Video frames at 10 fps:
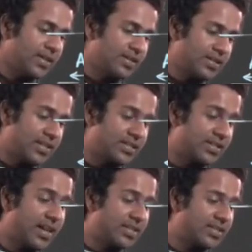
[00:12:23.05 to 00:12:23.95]
since
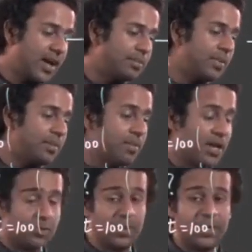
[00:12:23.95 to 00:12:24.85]
their sum
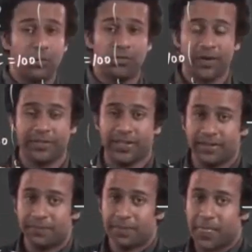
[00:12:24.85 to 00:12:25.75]
must be 250,
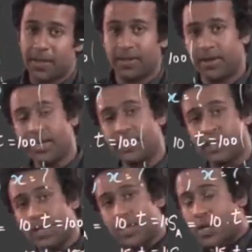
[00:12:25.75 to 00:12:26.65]
right?